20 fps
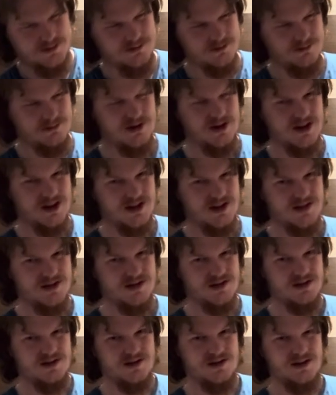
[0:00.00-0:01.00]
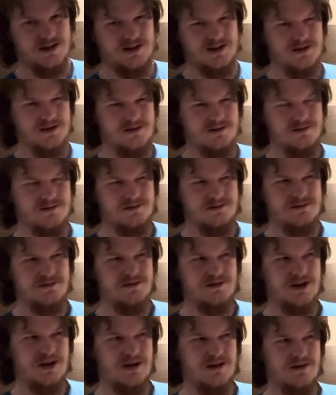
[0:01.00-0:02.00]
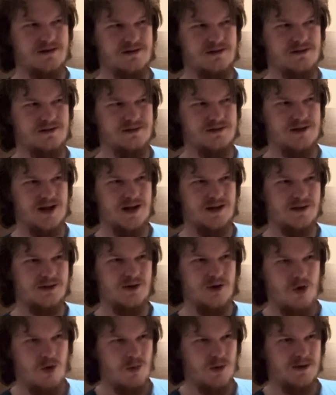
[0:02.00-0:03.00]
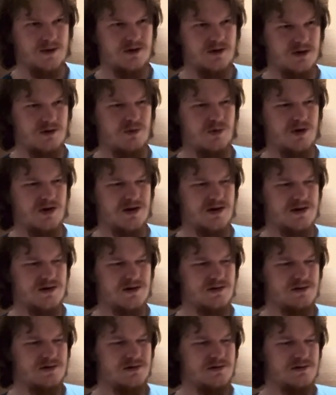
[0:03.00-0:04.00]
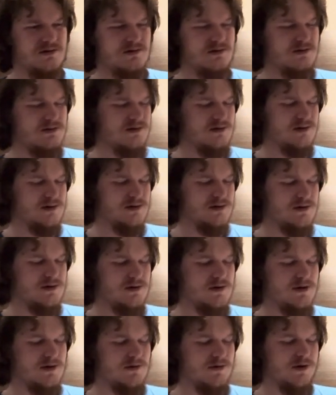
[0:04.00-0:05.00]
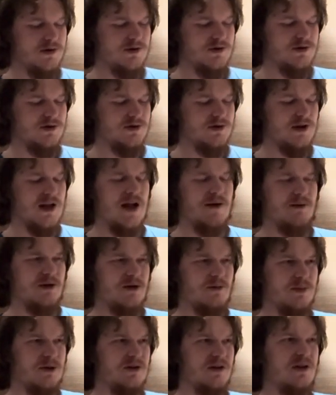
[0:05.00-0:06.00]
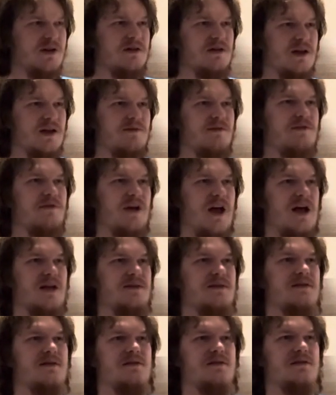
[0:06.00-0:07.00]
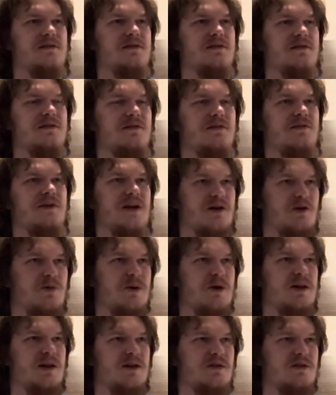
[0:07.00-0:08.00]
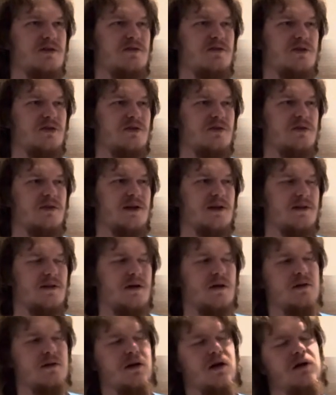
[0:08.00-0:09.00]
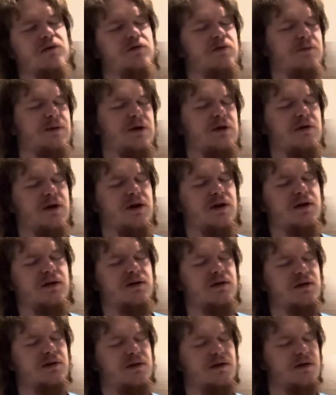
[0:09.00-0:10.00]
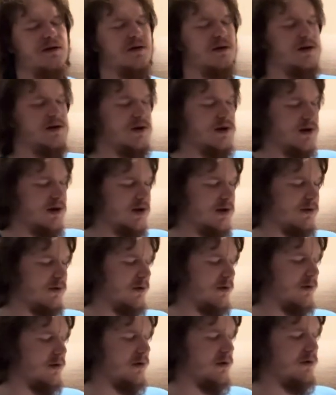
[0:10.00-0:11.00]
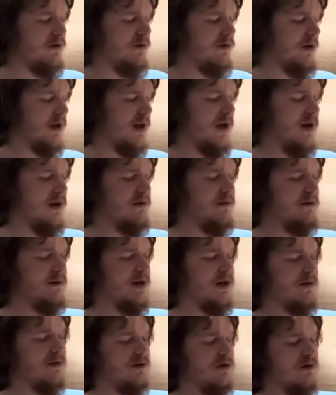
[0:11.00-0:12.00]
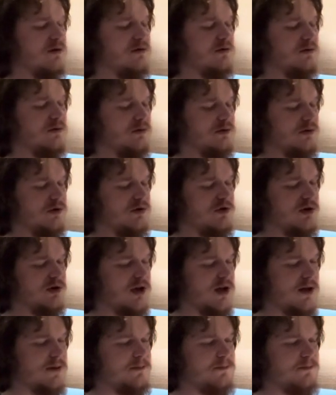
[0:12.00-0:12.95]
Really, like that's always gonna work. Which having the ability to quickly to turn things on and off would be great. It's always a good tool to have, and that's a good tool you should get.